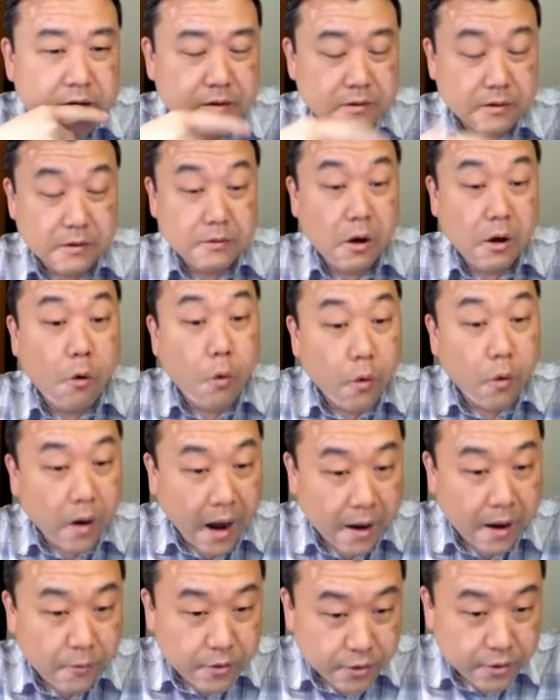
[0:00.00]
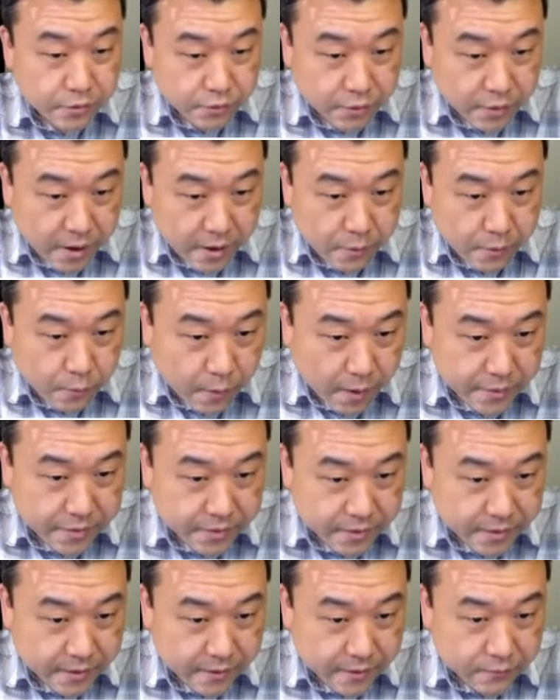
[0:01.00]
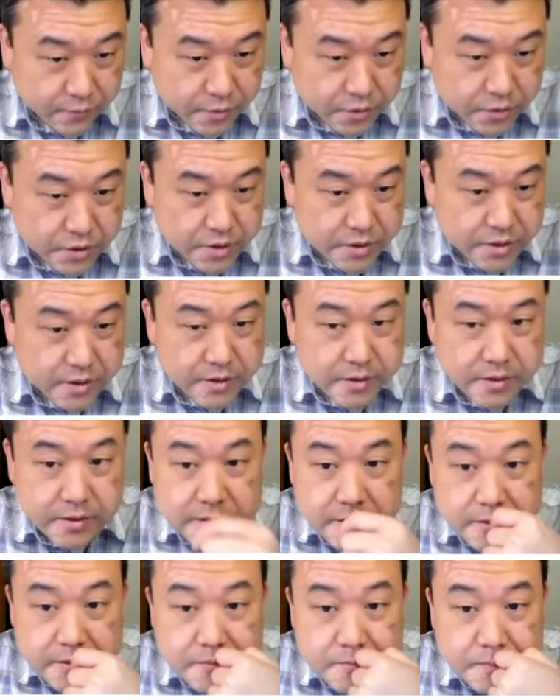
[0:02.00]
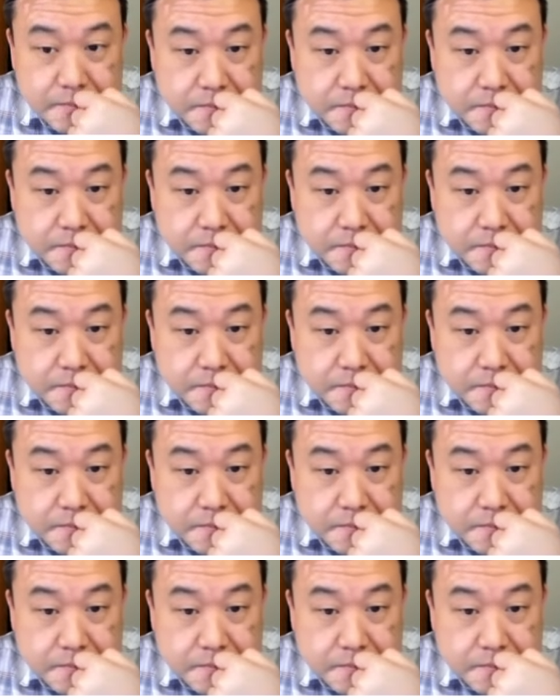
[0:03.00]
uh, oh, I want to try one thing, which is,